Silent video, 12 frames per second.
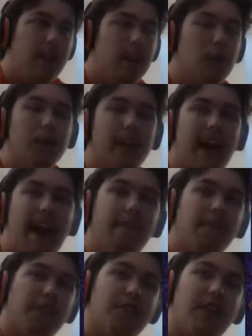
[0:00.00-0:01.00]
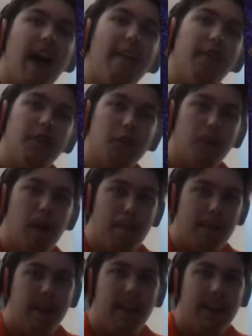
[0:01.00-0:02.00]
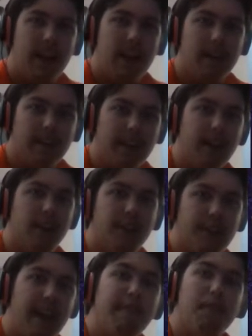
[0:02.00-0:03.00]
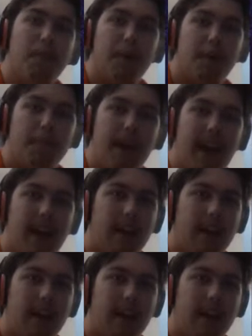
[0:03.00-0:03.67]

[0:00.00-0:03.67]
You would have to salvage your weapon to get your enchantment points back.